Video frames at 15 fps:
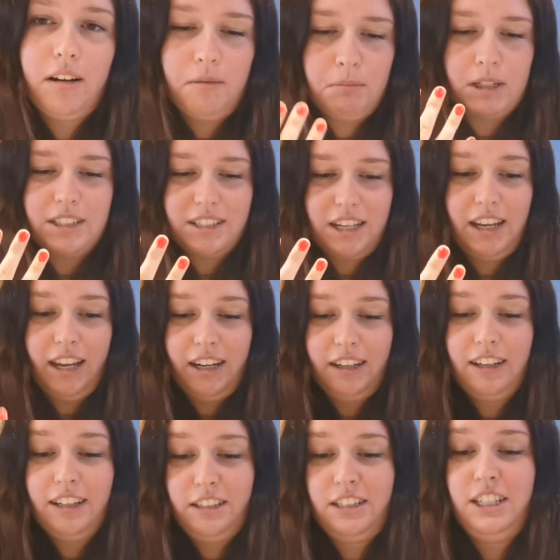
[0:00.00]
my skin
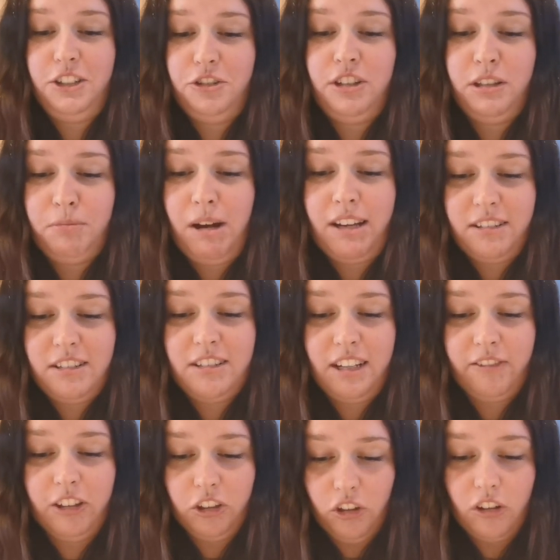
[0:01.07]
is literally the best it's
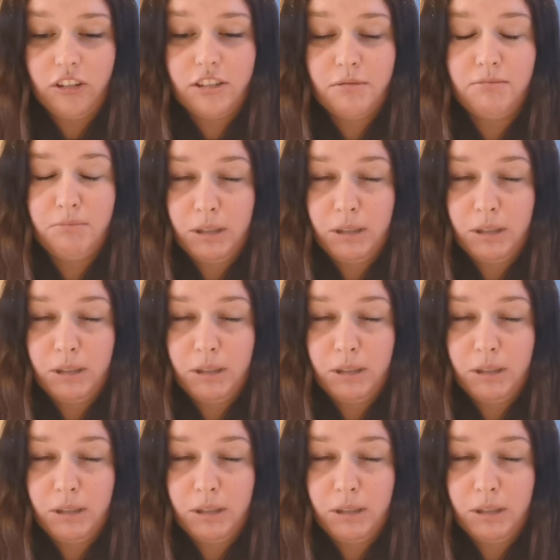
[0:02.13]
ever looked.